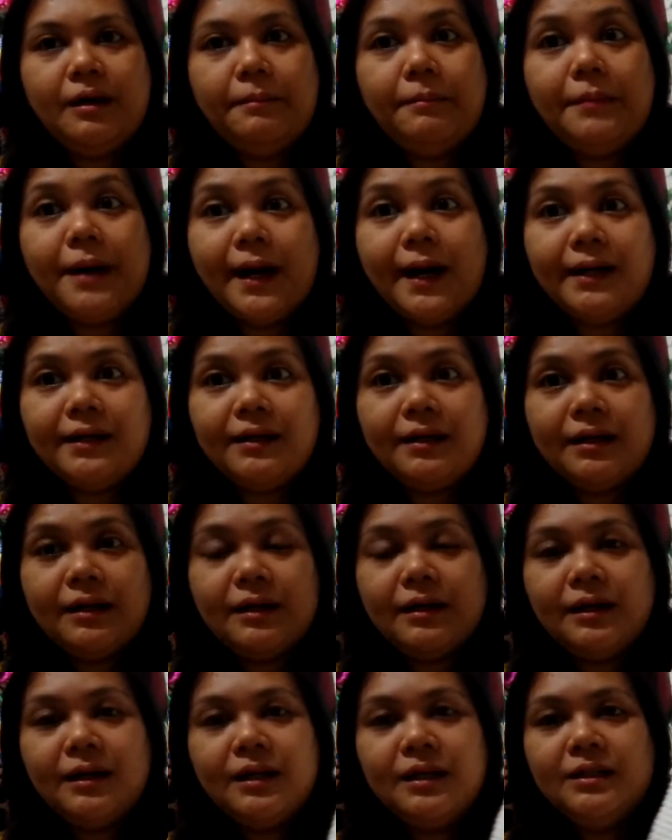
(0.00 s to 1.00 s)
bag.
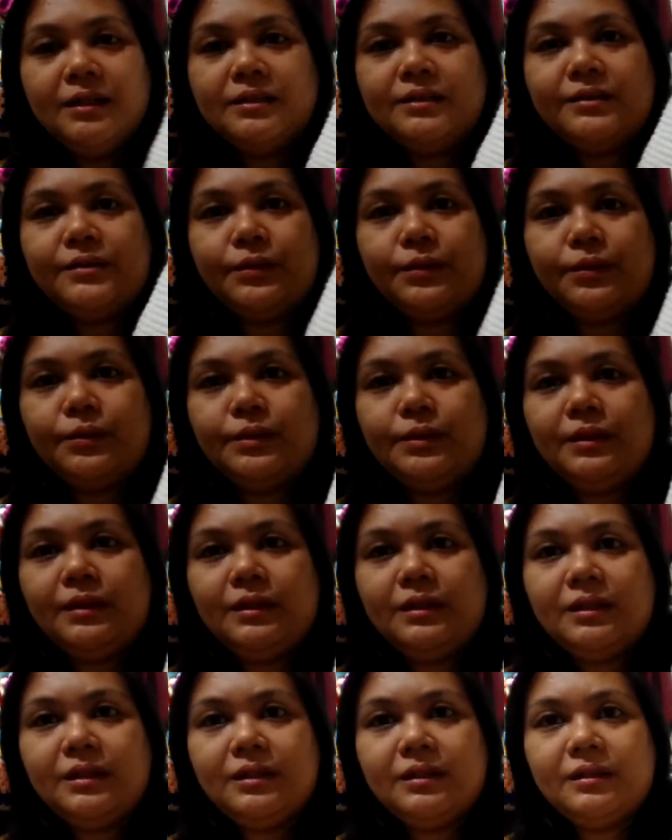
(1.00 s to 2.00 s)
So
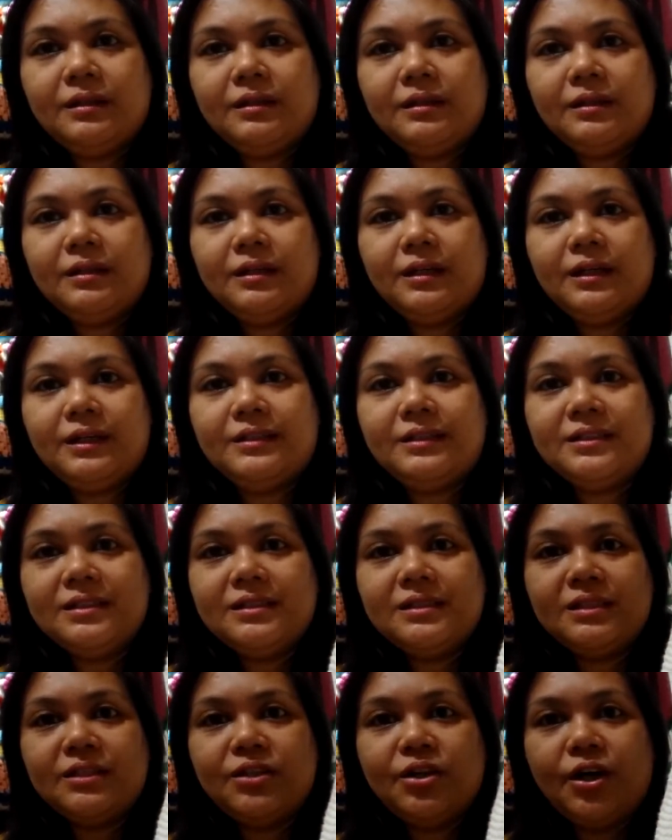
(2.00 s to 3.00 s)
it
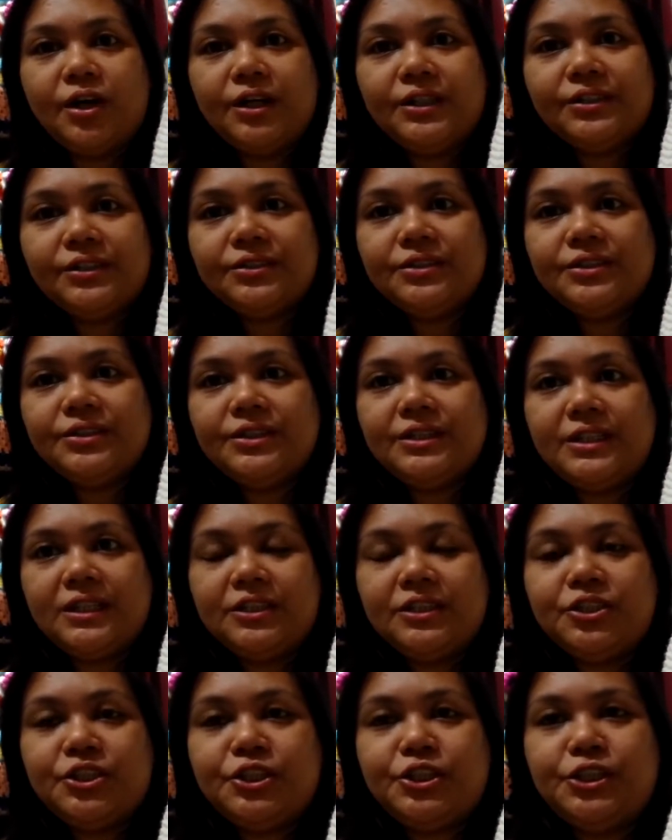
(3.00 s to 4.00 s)
is a garter
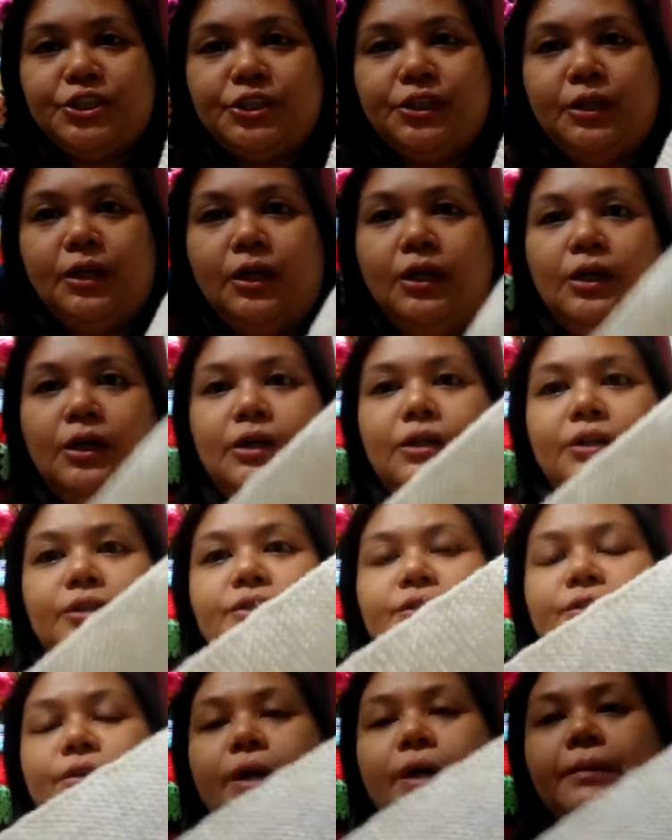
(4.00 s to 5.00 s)
stitch,
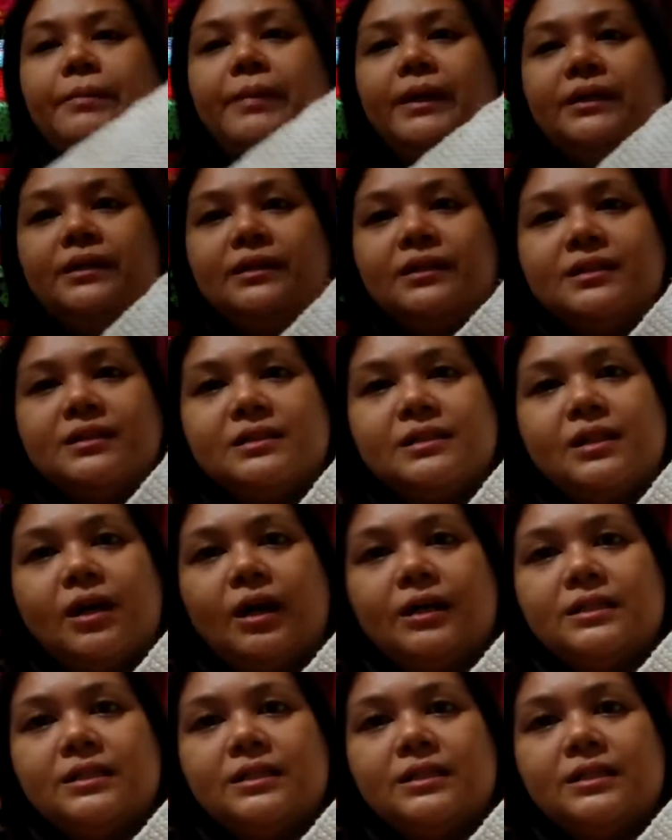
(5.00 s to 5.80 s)
so I made it as long